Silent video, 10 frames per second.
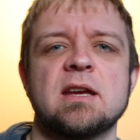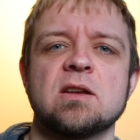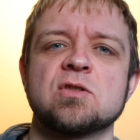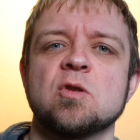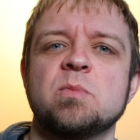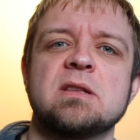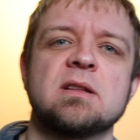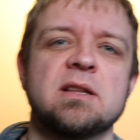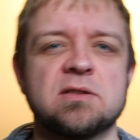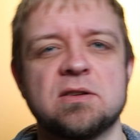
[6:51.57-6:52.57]
Taking turn
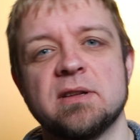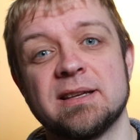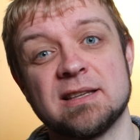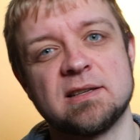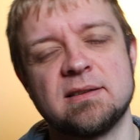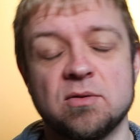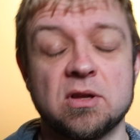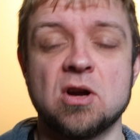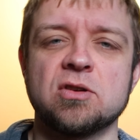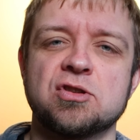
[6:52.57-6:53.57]
being the listener, like this, you
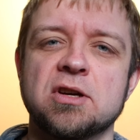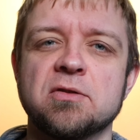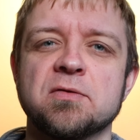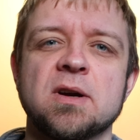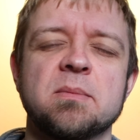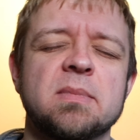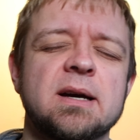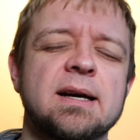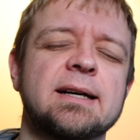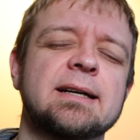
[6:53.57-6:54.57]
know, the conch shell
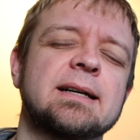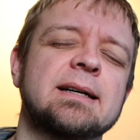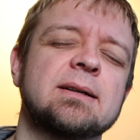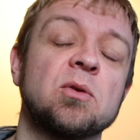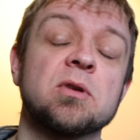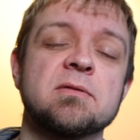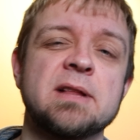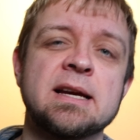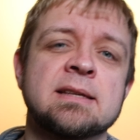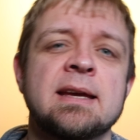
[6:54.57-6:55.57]
from uh, Lord of the
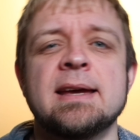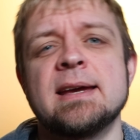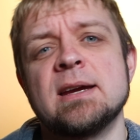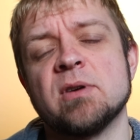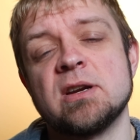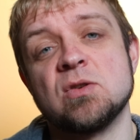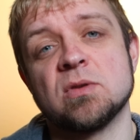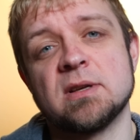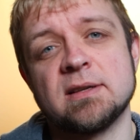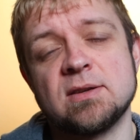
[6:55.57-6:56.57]
Flies, right?
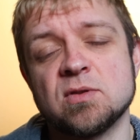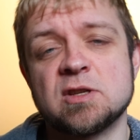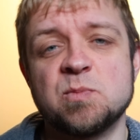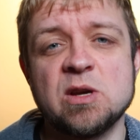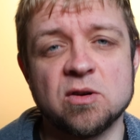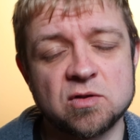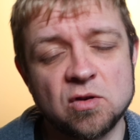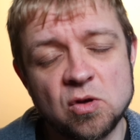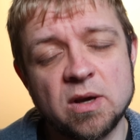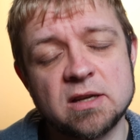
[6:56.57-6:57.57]
You're the you're the speaker,
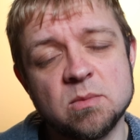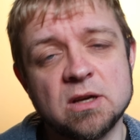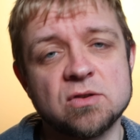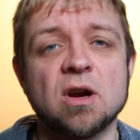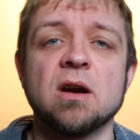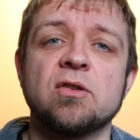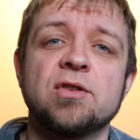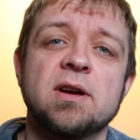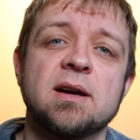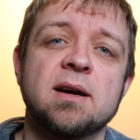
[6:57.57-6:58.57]
so you get to be in
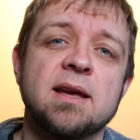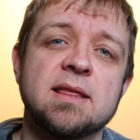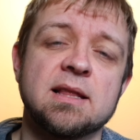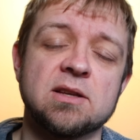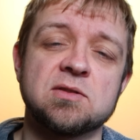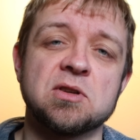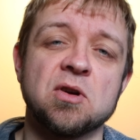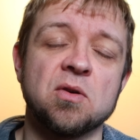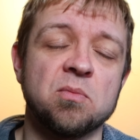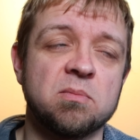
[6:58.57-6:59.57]
charge, uh, and the
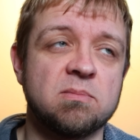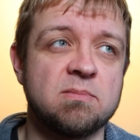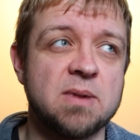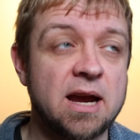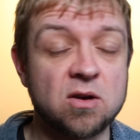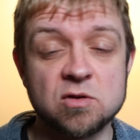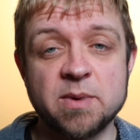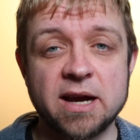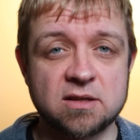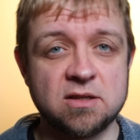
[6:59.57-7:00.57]
listener
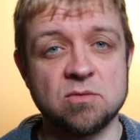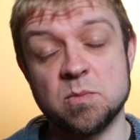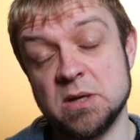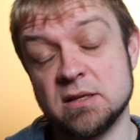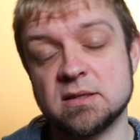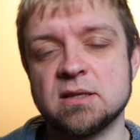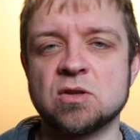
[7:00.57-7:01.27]
echoes back to you, repeats.